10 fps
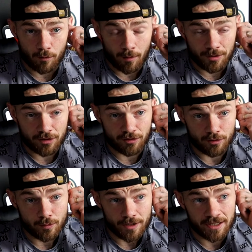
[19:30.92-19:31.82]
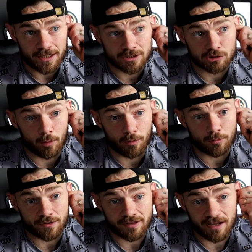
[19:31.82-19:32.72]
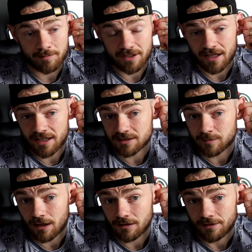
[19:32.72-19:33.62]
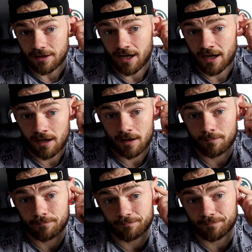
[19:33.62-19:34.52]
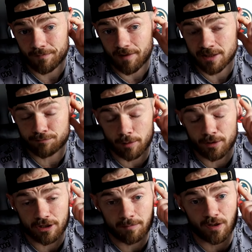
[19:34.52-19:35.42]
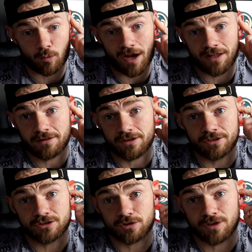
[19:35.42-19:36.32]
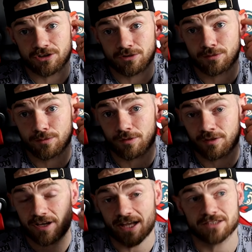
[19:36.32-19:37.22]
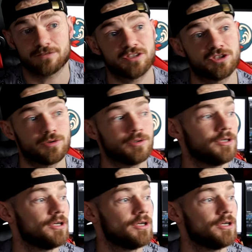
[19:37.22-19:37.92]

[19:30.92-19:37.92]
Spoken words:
what I'm going to do is, coming up with the time of year as well, it's probably going to be a while until I do the next video.